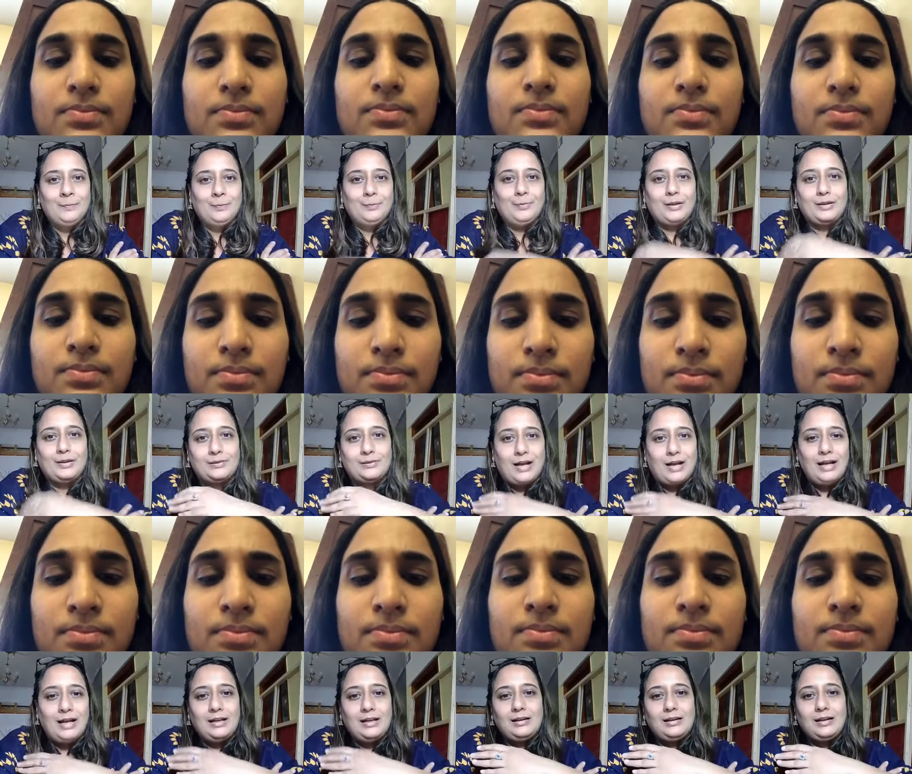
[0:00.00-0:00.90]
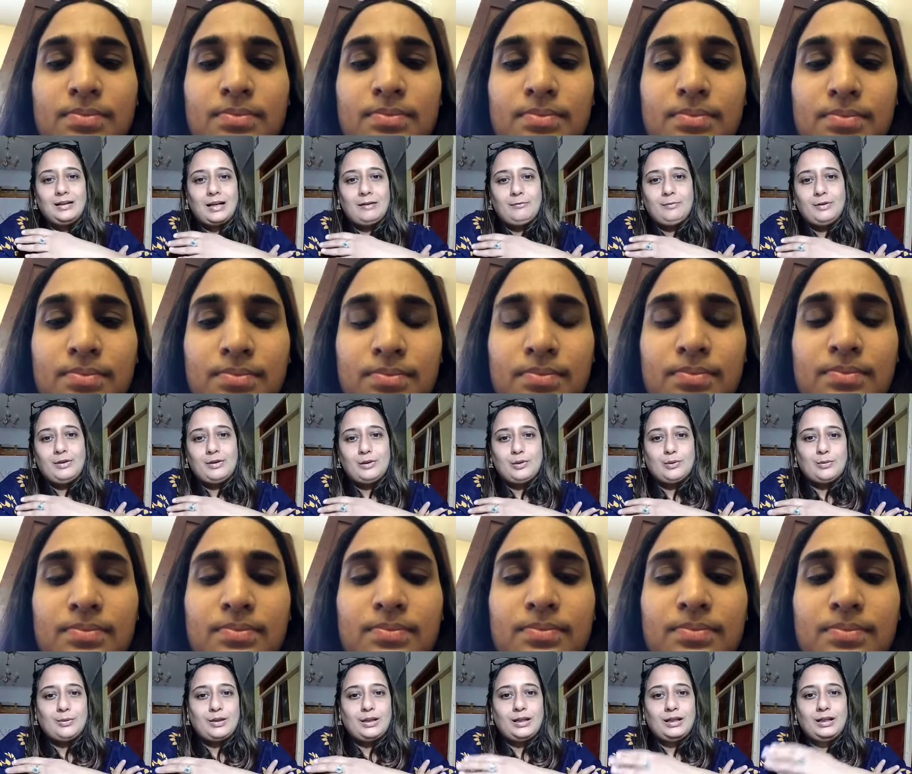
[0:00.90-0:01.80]
Speaker 1: because mm-hmm. while there have been so
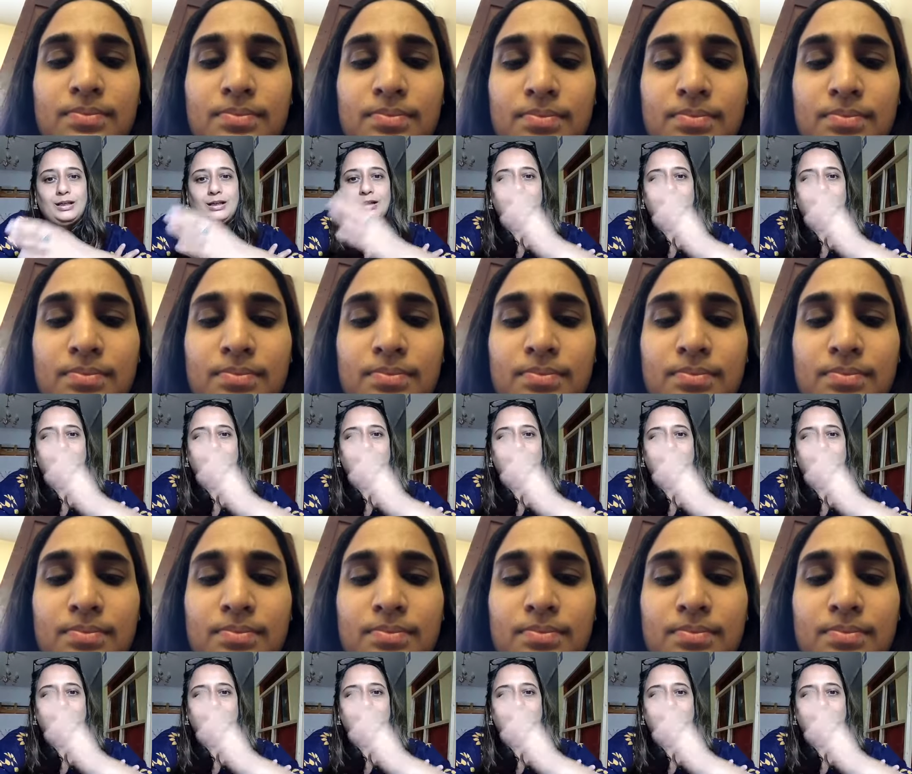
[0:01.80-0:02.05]
many